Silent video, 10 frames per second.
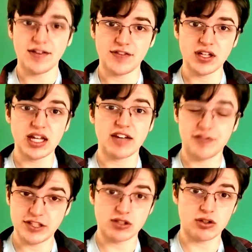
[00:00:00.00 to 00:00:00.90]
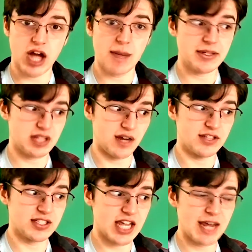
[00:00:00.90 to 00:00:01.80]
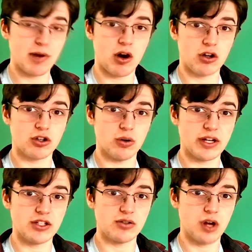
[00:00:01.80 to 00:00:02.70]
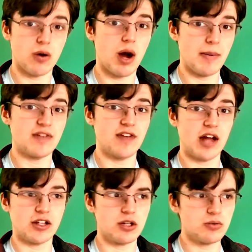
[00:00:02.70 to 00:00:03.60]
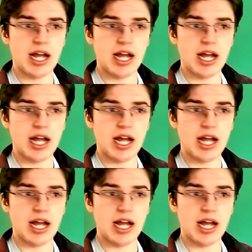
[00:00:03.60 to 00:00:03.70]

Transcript: I feel like physical copies of this game are going to go up in value,